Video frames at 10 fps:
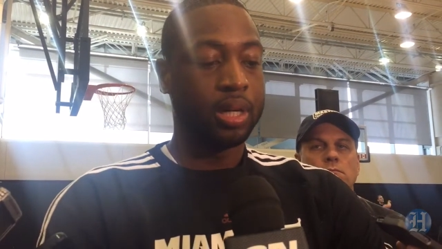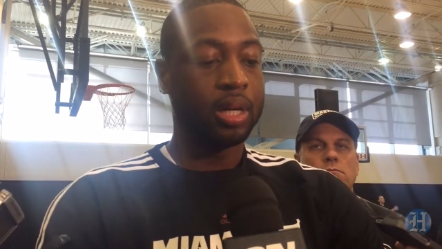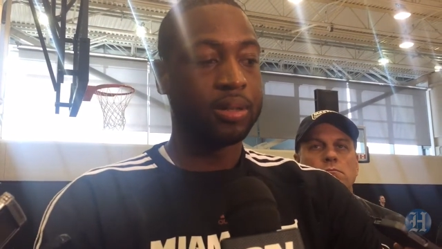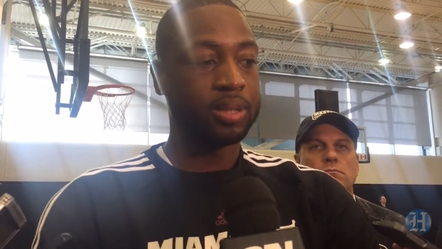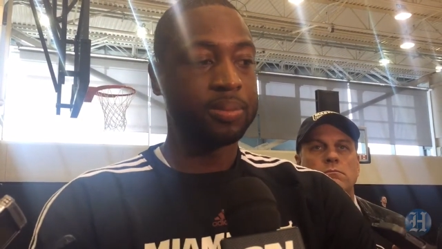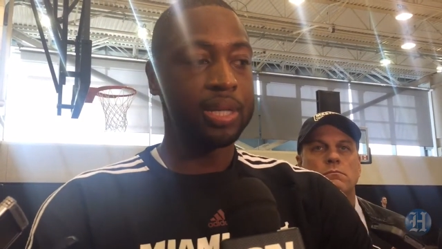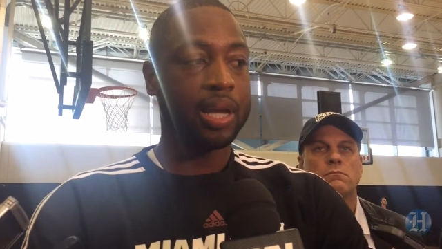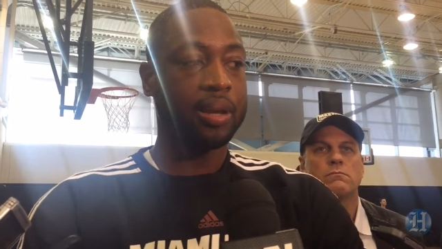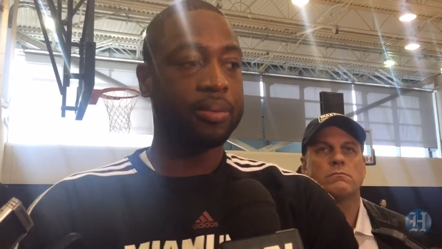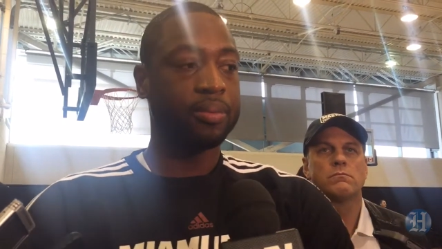Speaker 1: Uh,
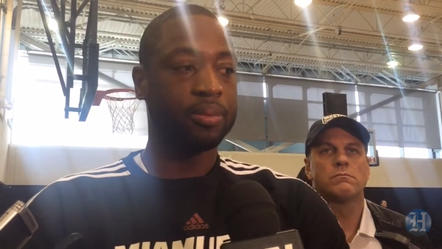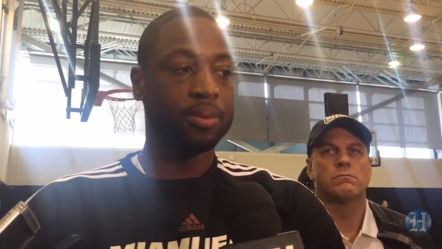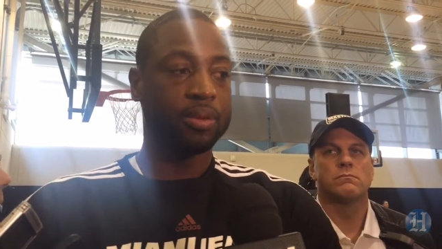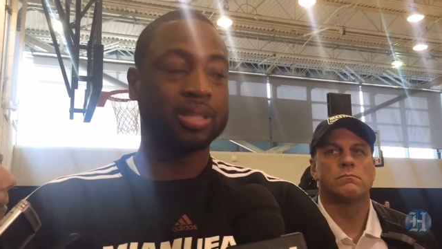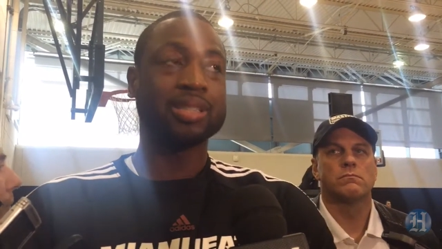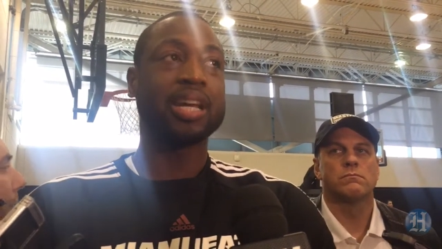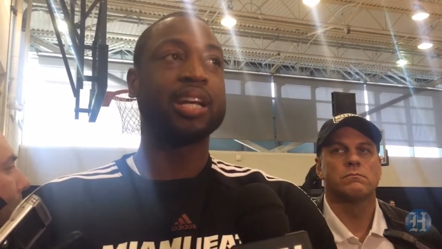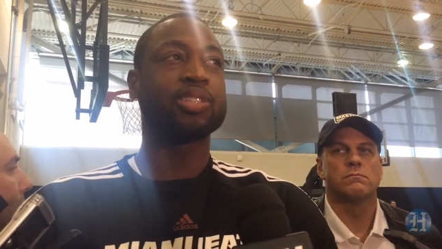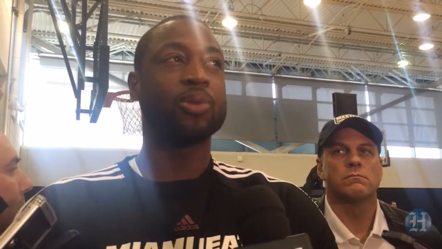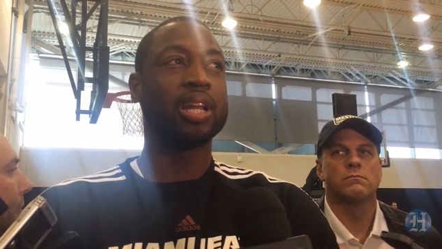sometimes it's just like
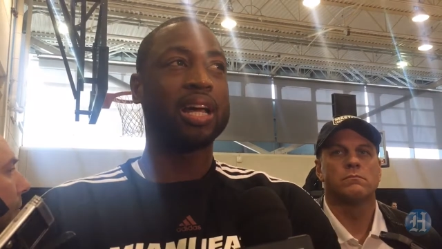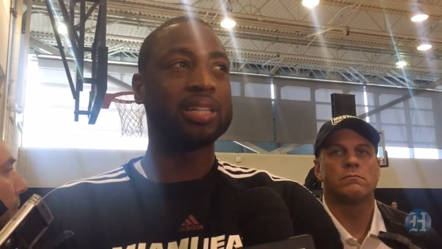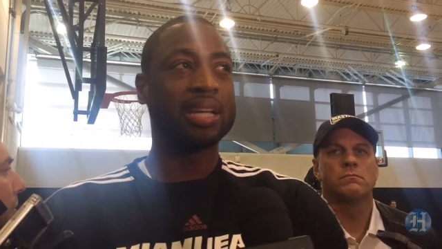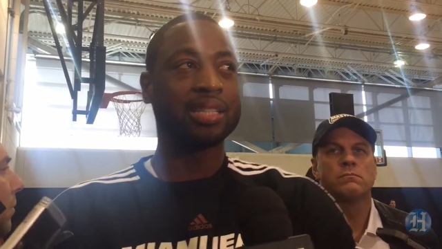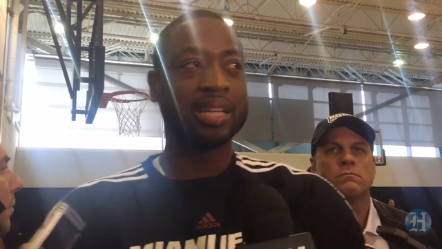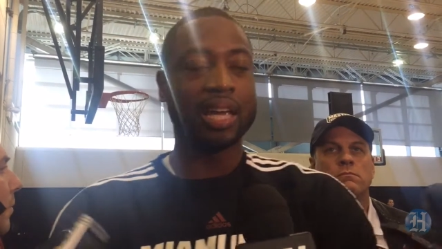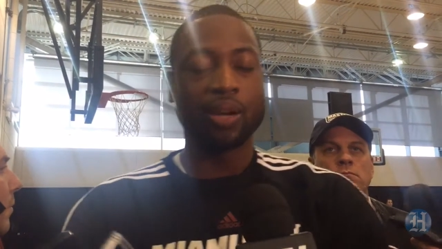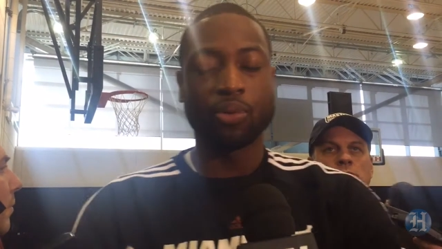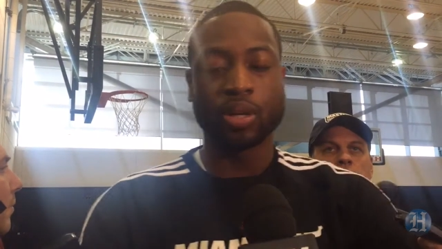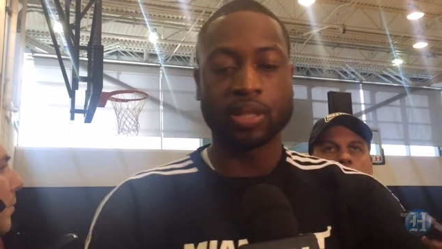that's why a lot of times a
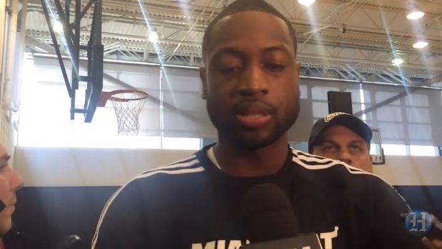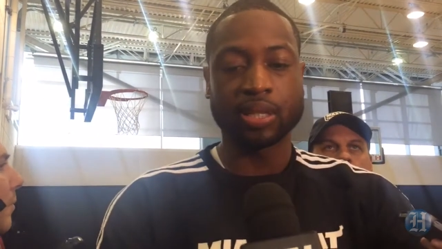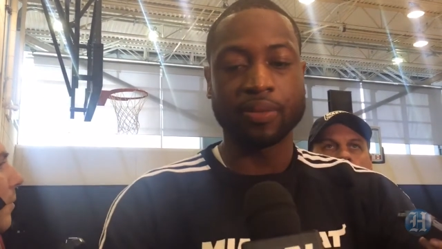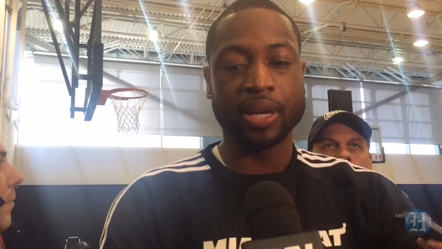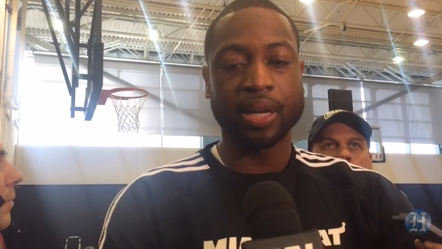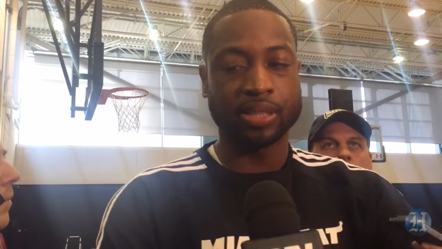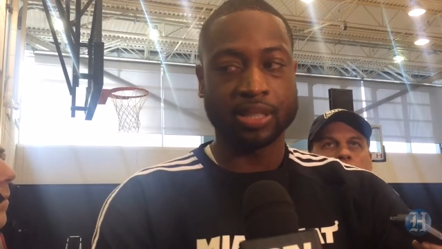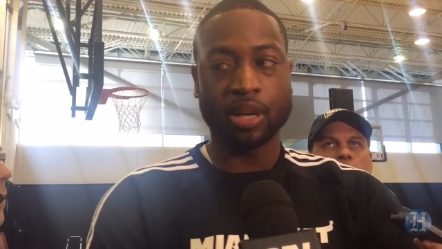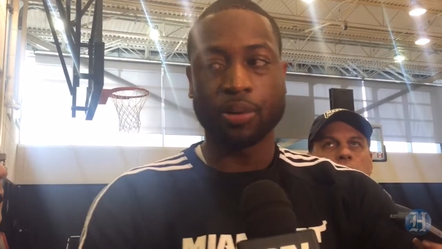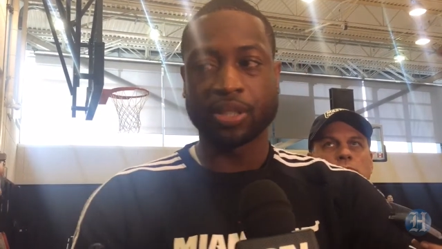game one is a tough game because
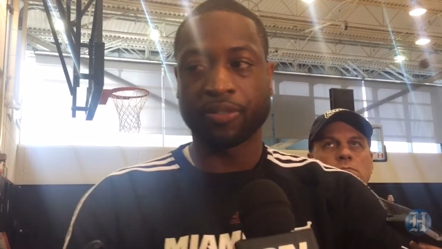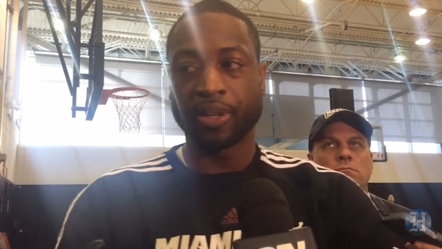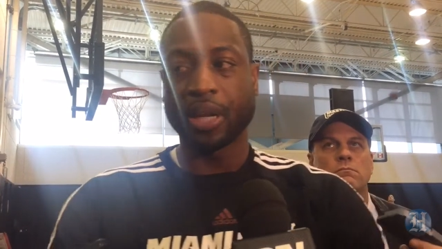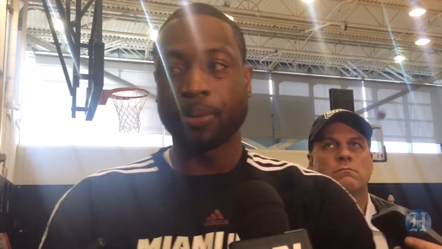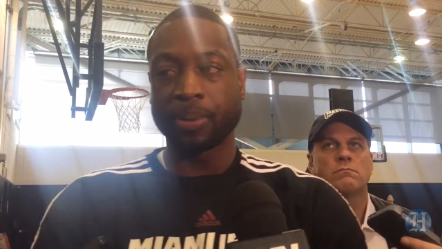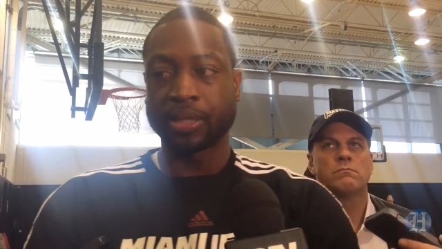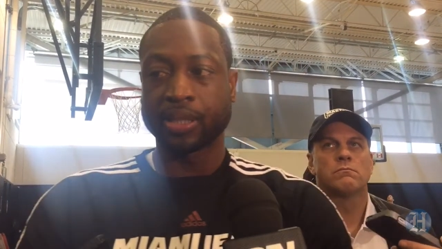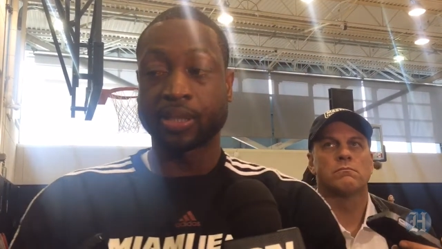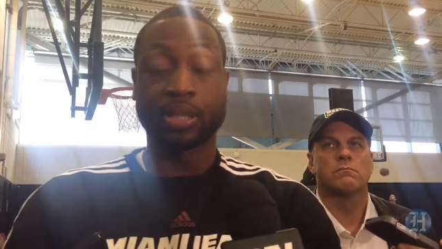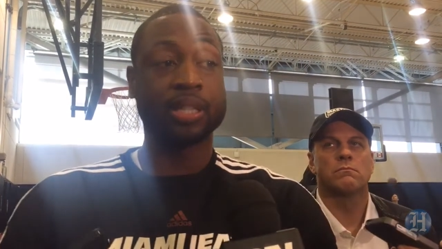it's always a fill out
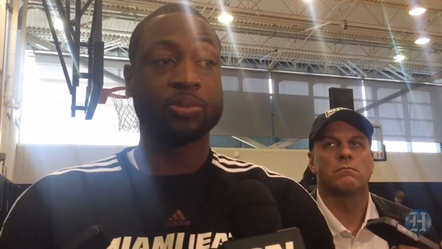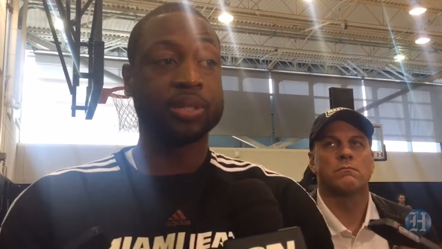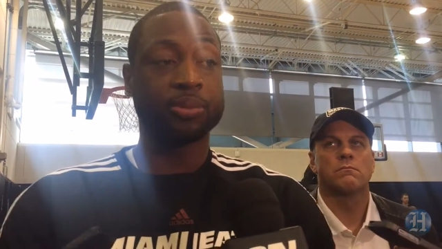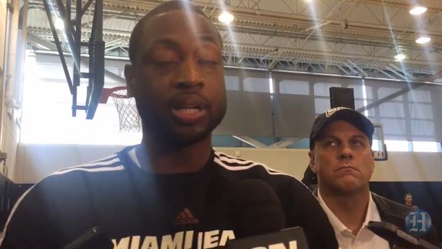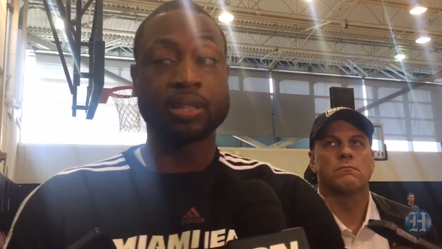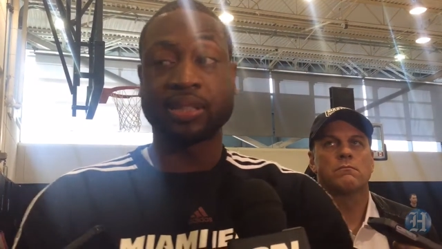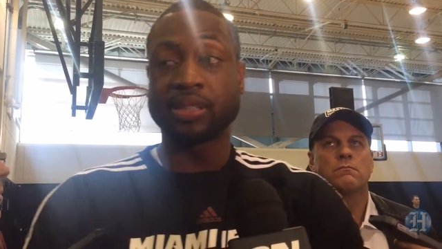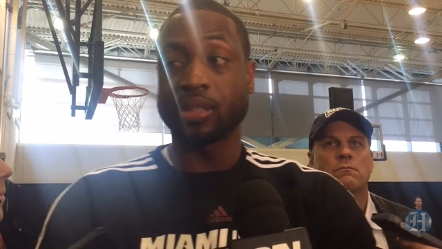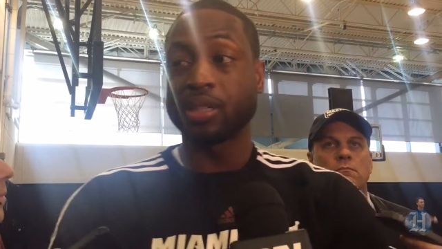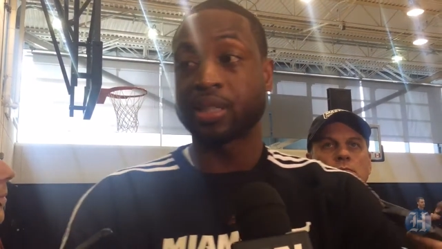process, and that's what the regular
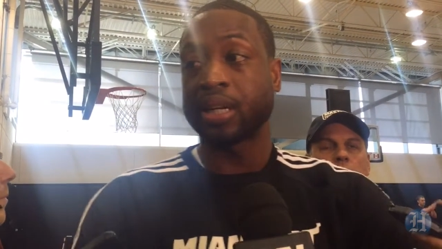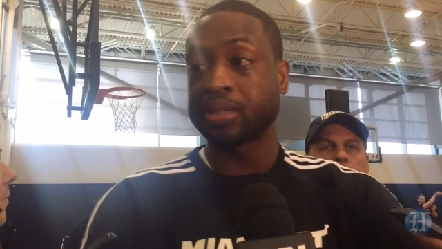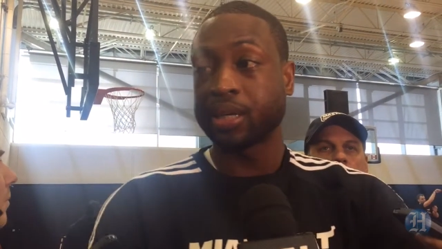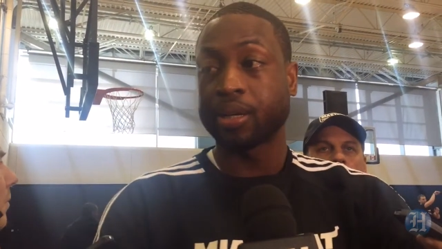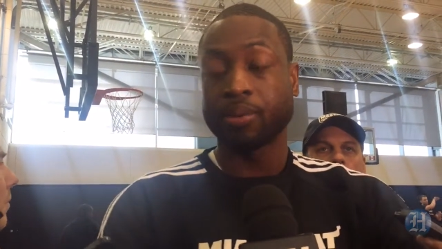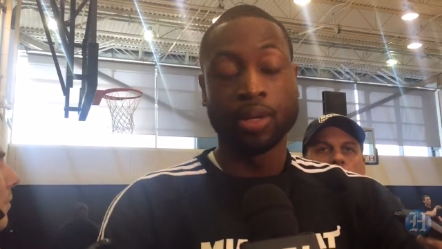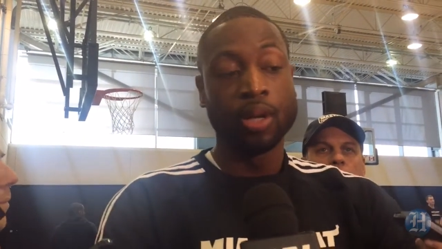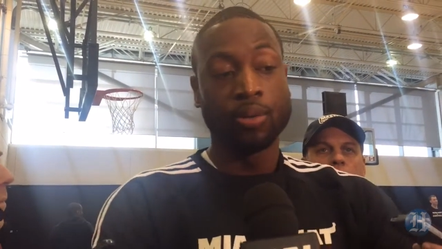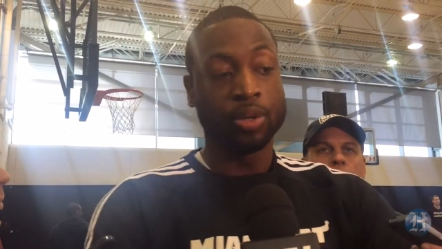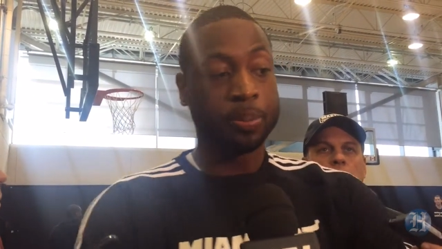season is a lot of times.
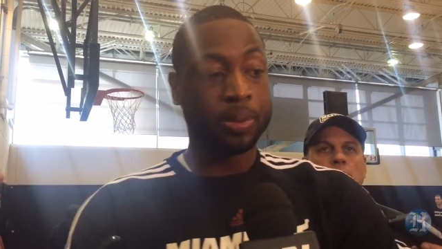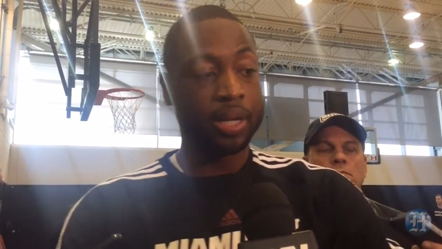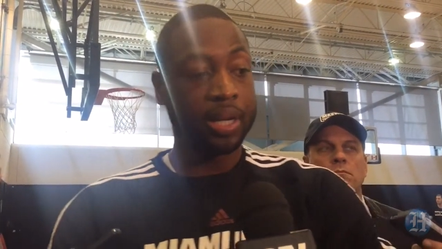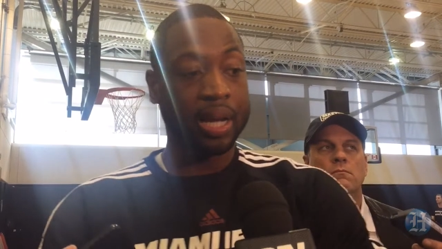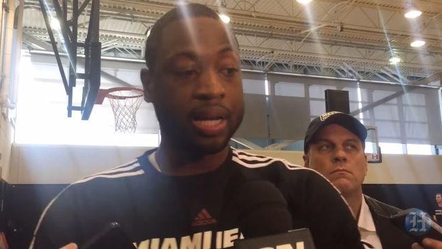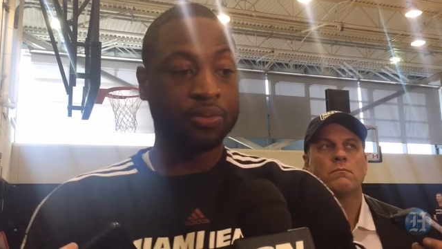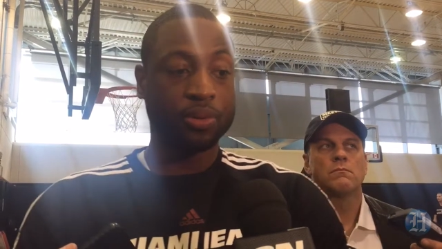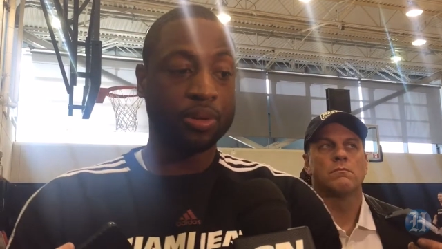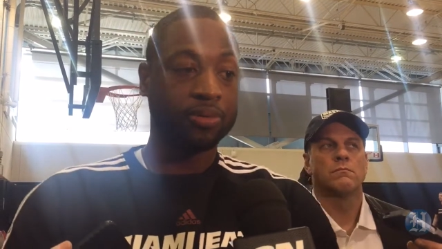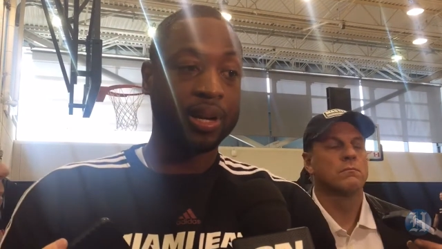When you're playing guys
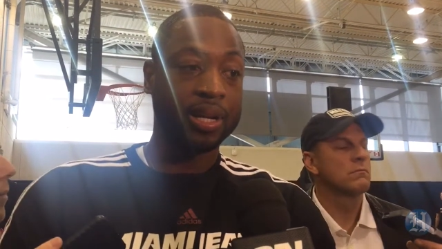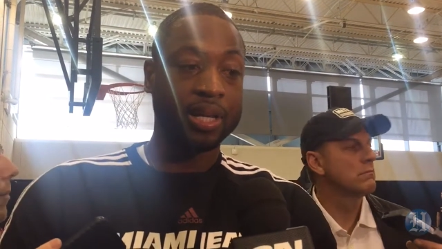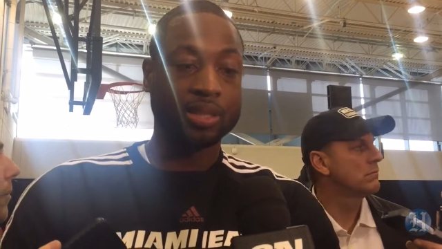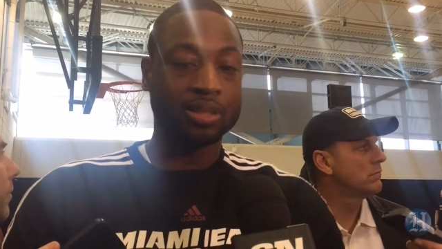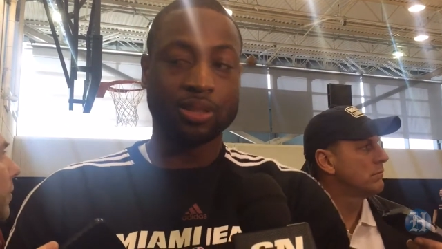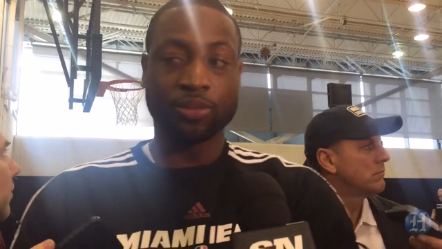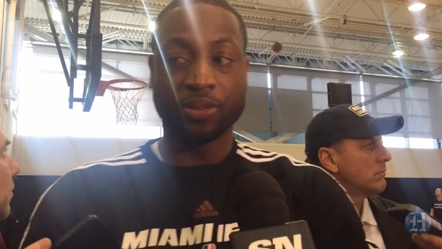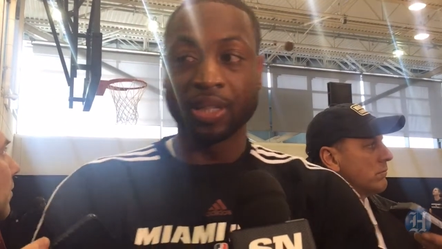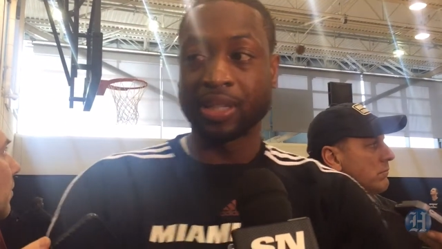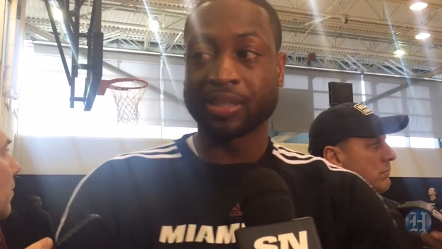four or five nights, is
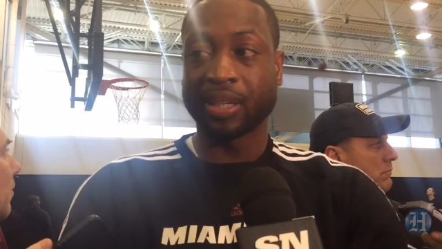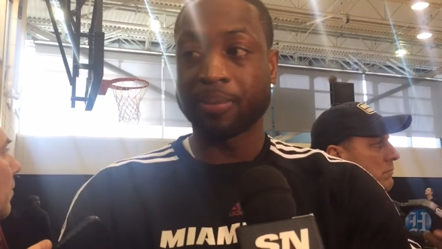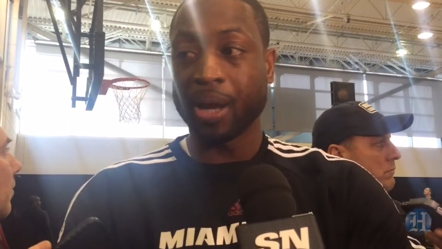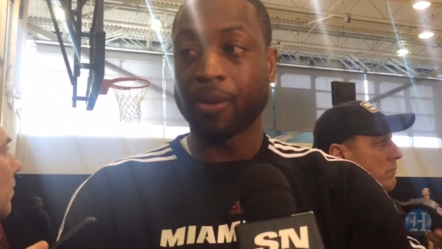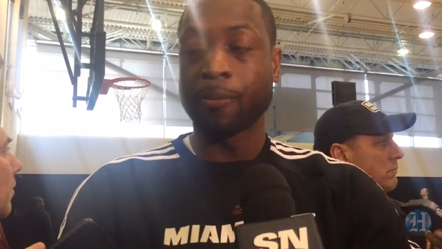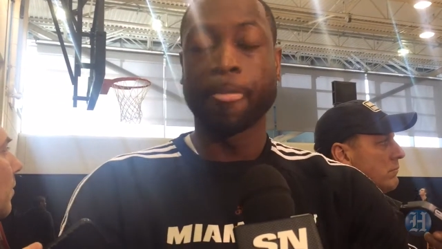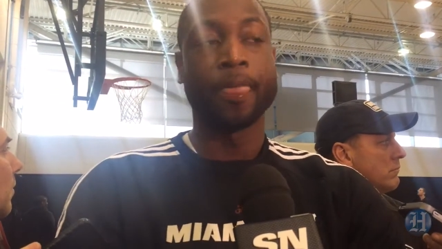filling this team out.